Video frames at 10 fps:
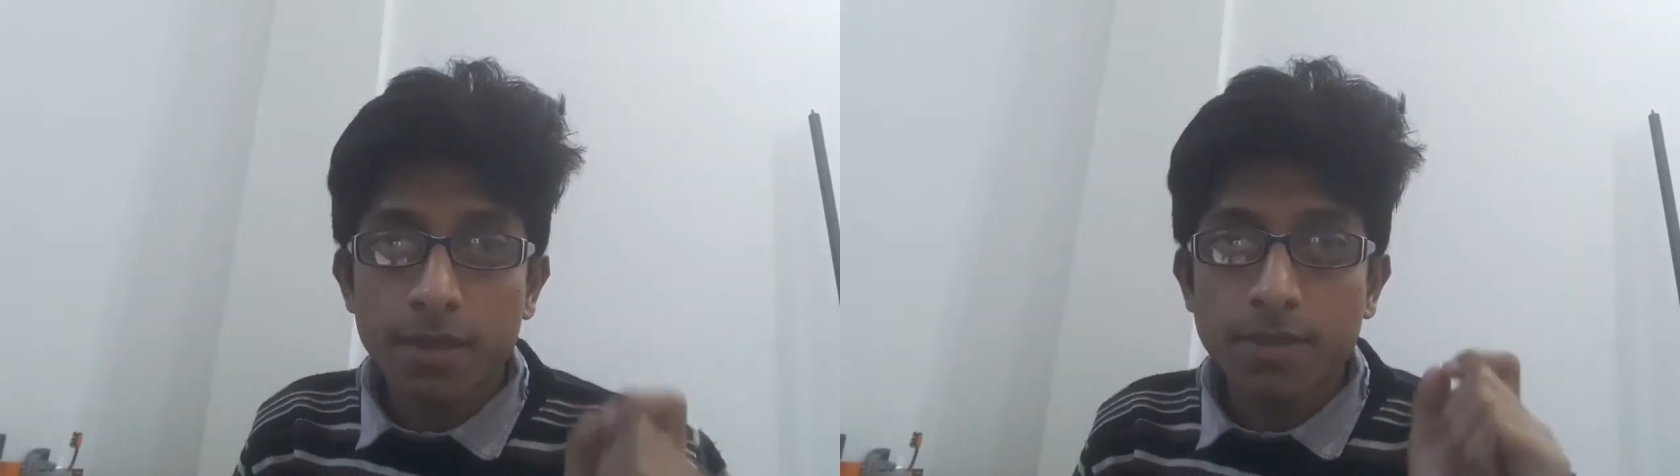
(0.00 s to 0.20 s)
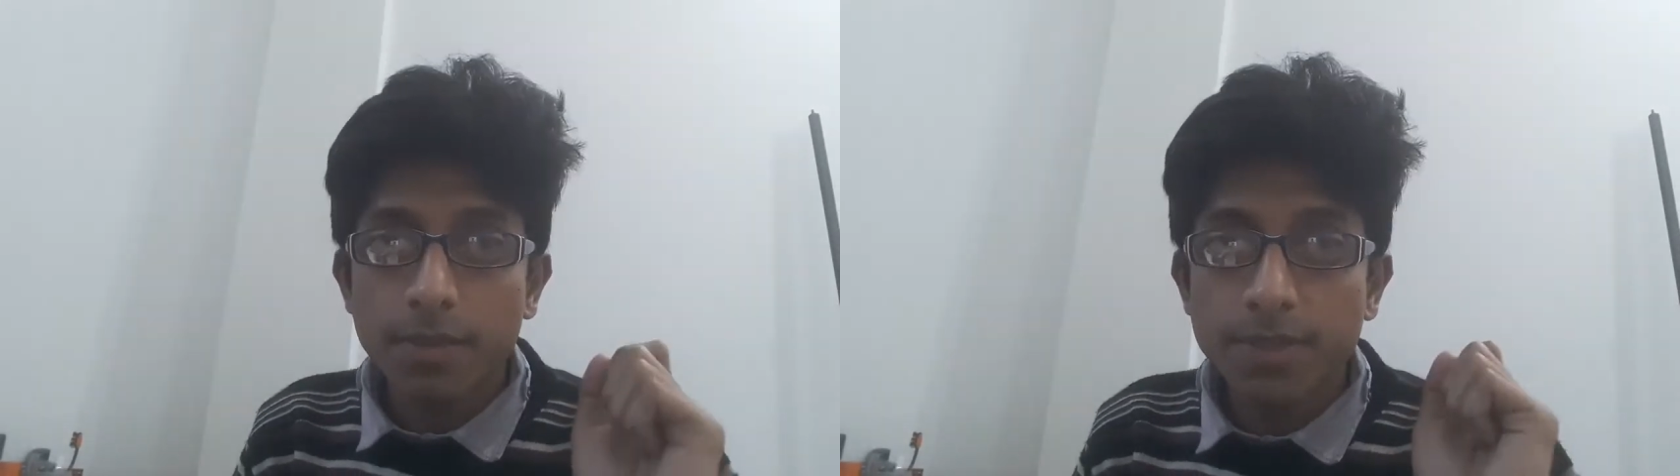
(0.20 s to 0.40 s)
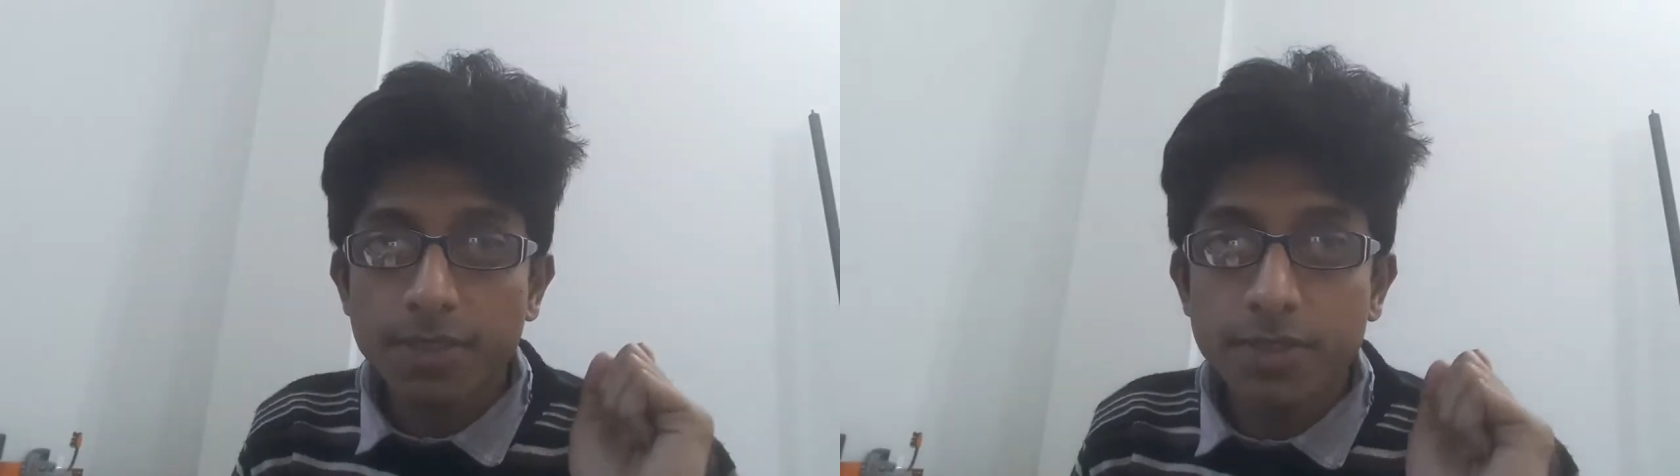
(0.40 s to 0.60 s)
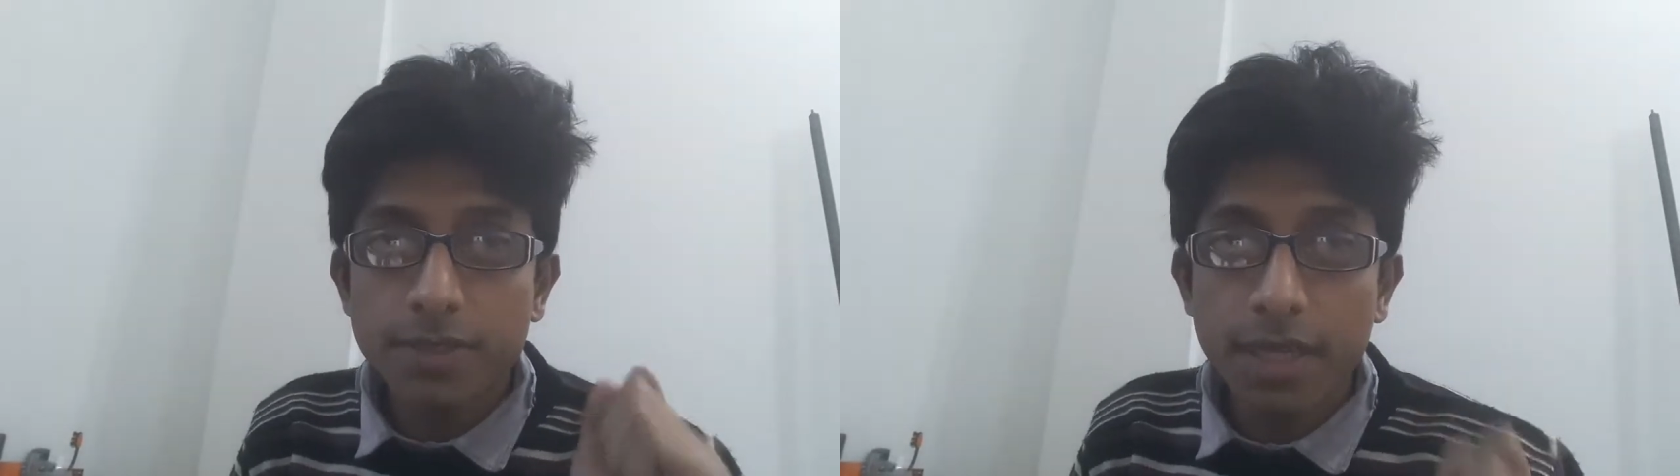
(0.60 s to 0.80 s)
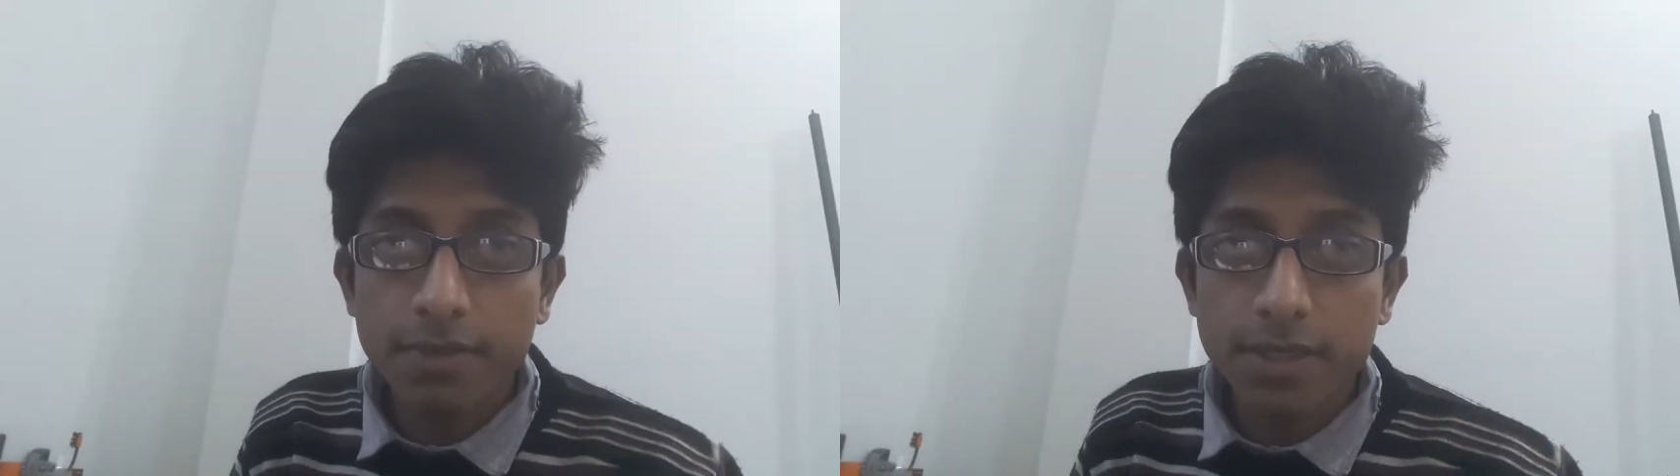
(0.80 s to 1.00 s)
Subsection
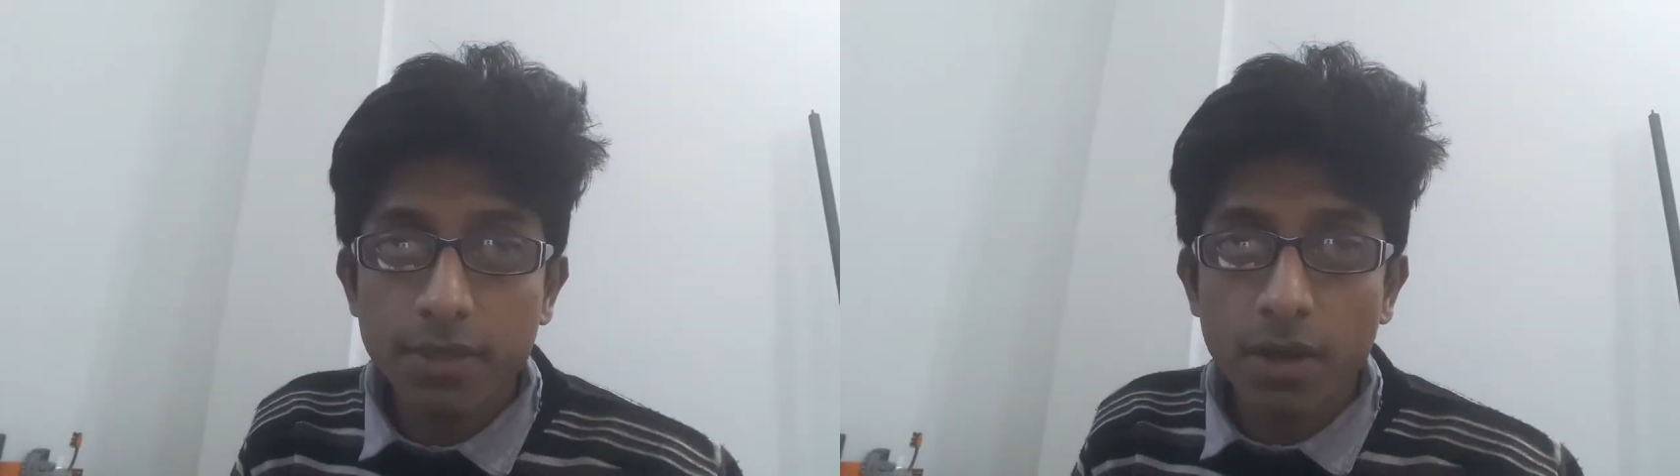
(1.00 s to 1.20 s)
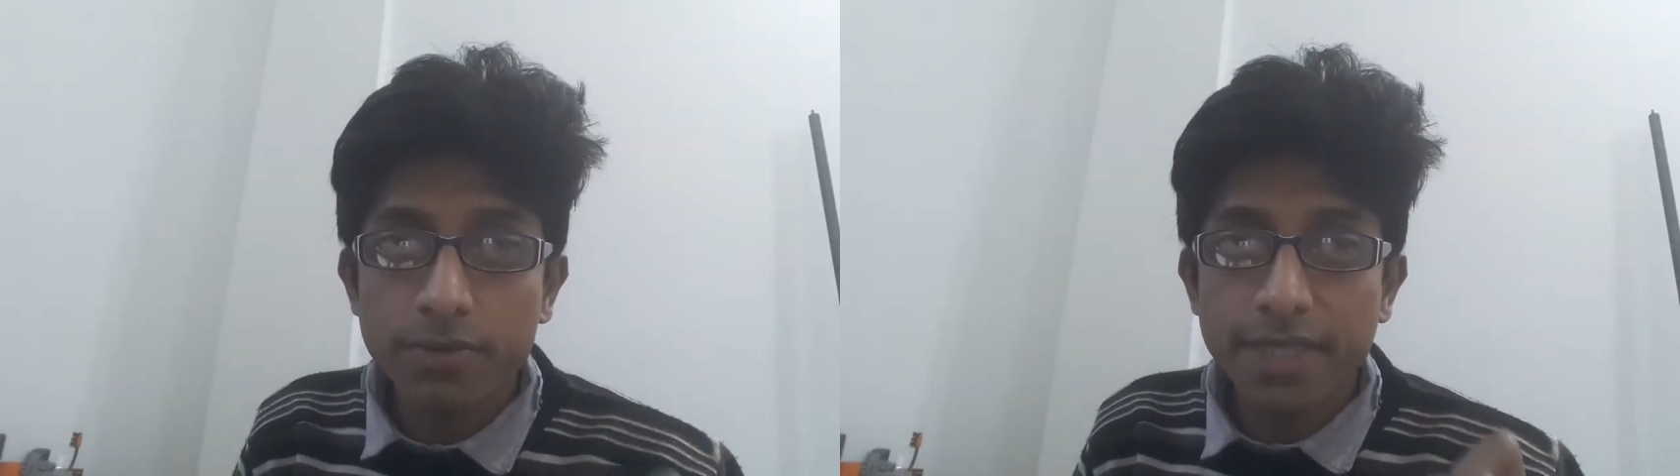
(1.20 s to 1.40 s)
7 of